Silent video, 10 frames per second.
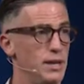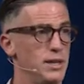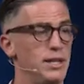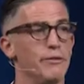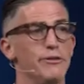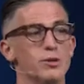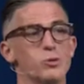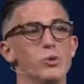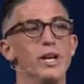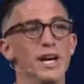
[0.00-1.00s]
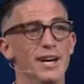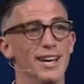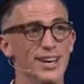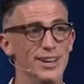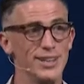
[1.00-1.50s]
The difference between a
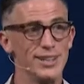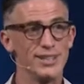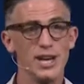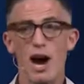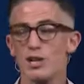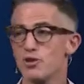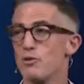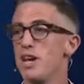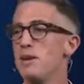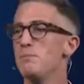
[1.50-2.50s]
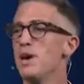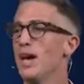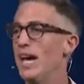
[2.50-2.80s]
God dream